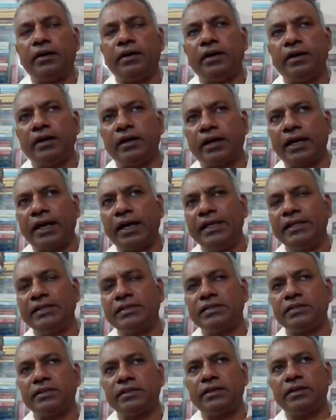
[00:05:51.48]

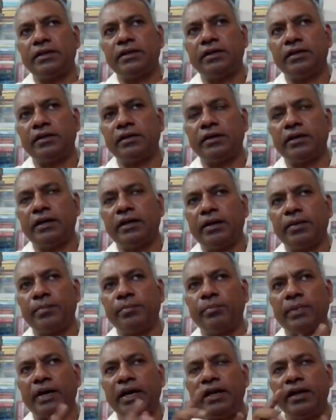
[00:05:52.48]
right, a
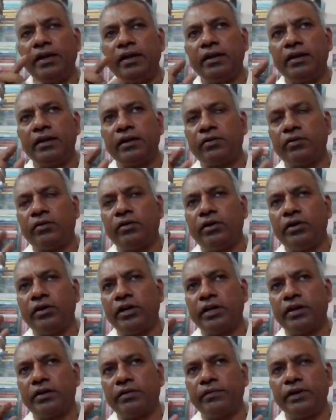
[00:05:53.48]
minor
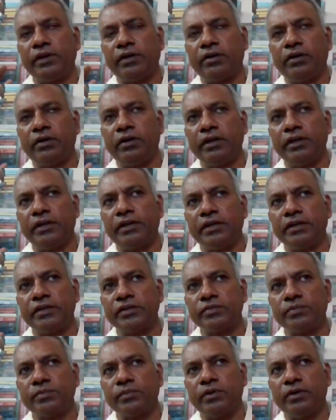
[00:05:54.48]
order. We call it a
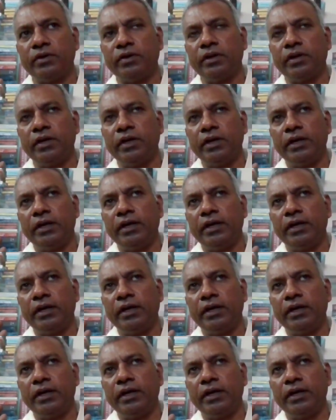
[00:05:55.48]
small.